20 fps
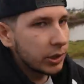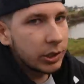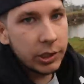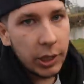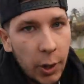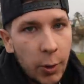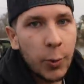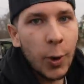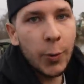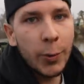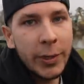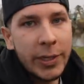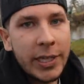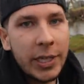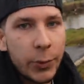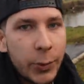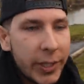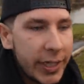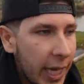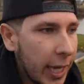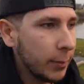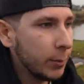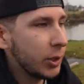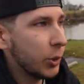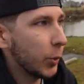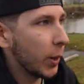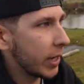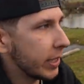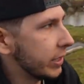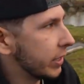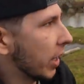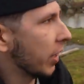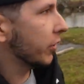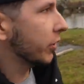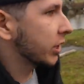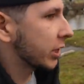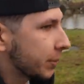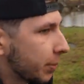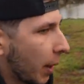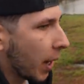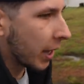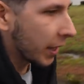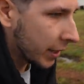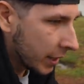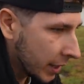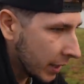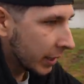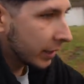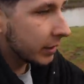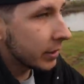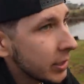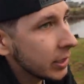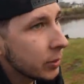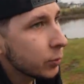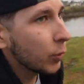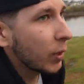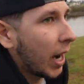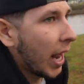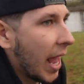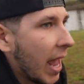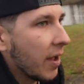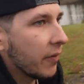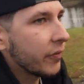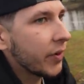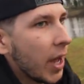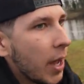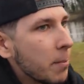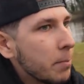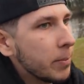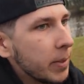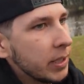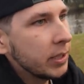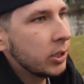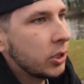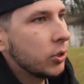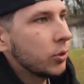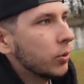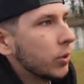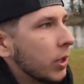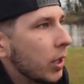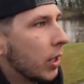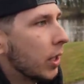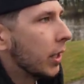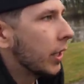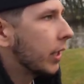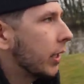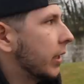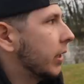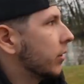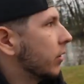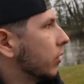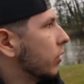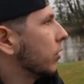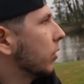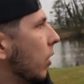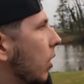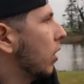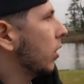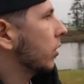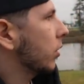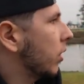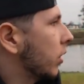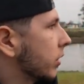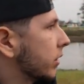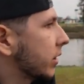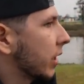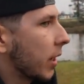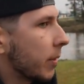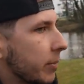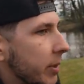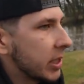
So what we did, we came to another spot. This is one I have not been to in a long, long time.